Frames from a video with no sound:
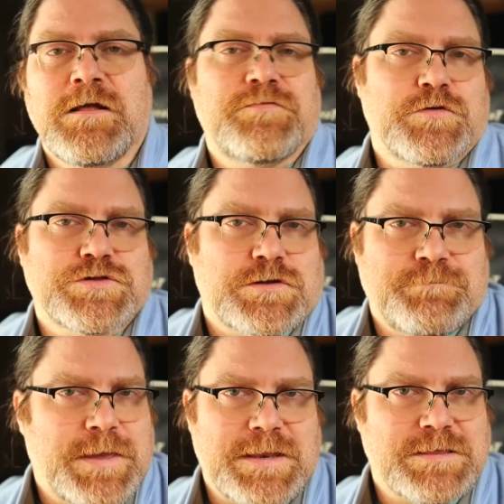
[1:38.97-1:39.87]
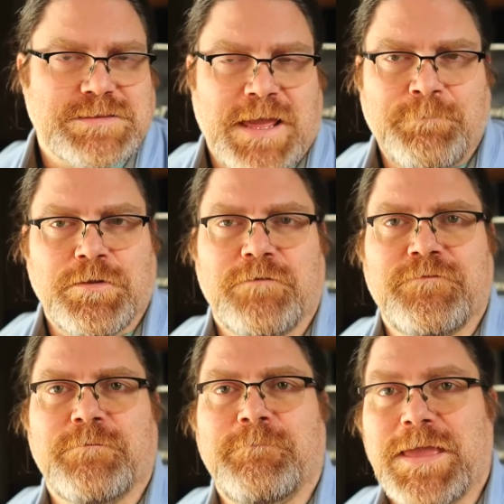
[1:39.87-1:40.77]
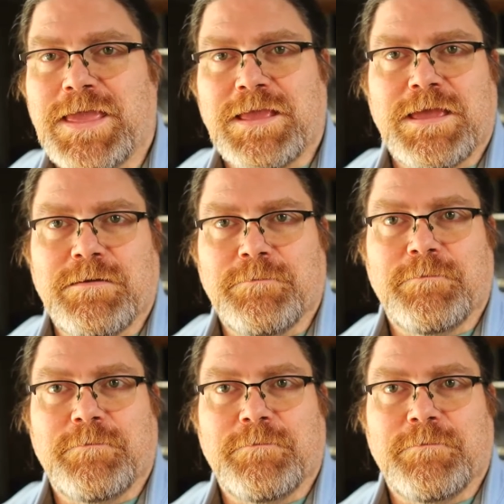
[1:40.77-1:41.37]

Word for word: Those could be an example of making it